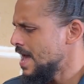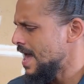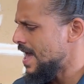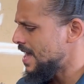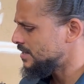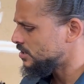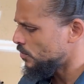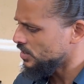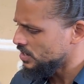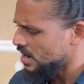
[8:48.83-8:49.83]
And so
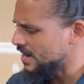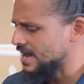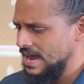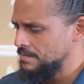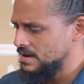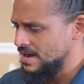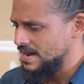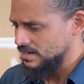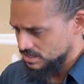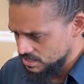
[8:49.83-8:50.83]
when the car came here, I had
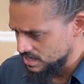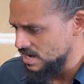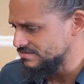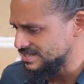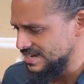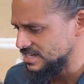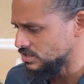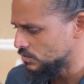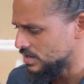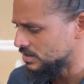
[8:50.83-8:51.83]
a good
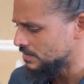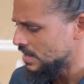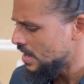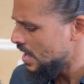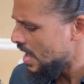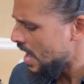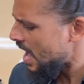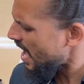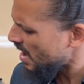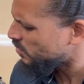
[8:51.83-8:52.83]
conversation with him.
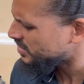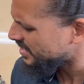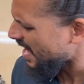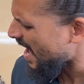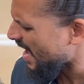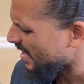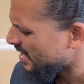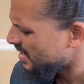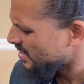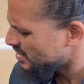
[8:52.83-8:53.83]
I was like,
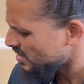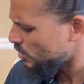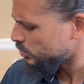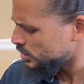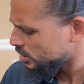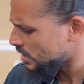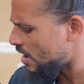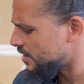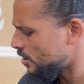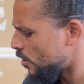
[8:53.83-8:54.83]
you know,
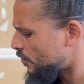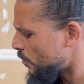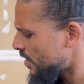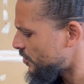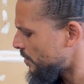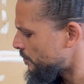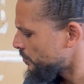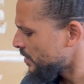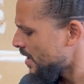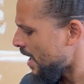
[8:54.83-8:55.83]
talking it over with him,
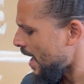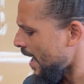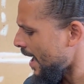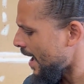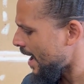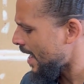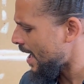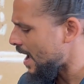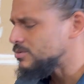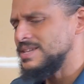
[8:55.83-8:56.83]
and
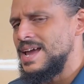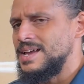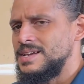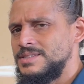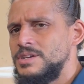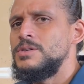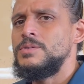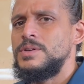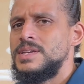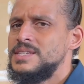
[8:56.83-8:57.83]
I was like, dude,
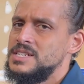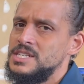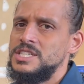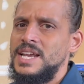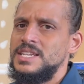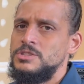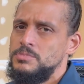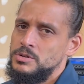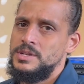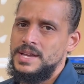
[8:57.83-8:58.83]
it's a good chance you
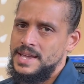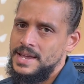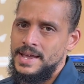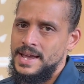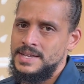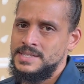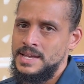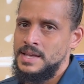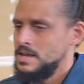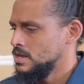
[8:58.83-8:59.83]
blew your head gasket.
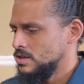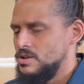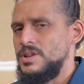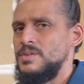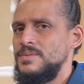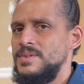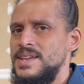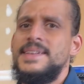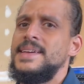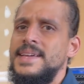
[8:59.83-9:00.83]
You don't
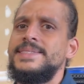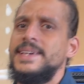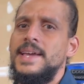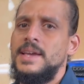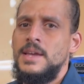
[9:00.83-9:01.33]
need an intake.